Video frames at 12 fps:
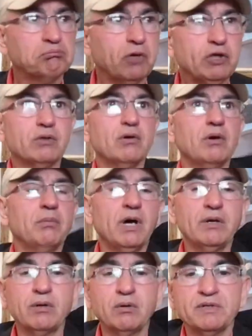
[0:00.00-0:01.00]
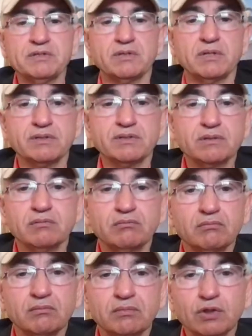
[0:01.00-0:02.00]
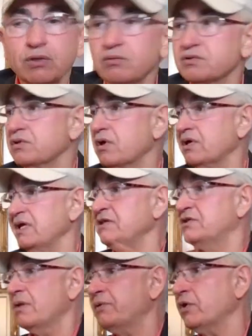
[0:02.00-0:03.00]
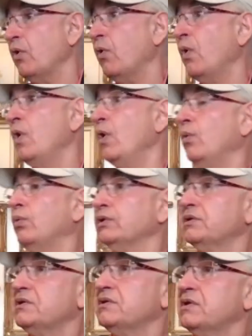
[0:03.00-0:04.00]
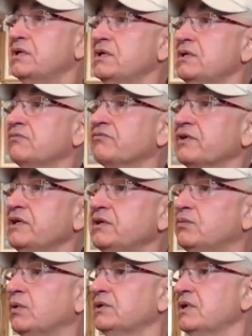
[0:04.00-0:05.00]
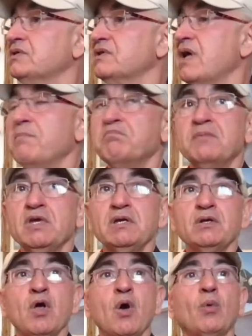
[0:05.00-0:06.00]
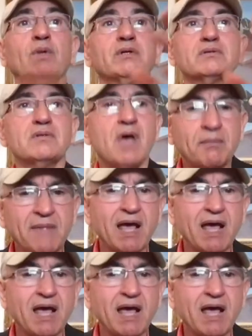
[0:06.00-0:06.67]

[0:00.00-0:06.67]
Well, you go about your business. You don't start interpreting, oh, what did he read? What does that mean? No, I'm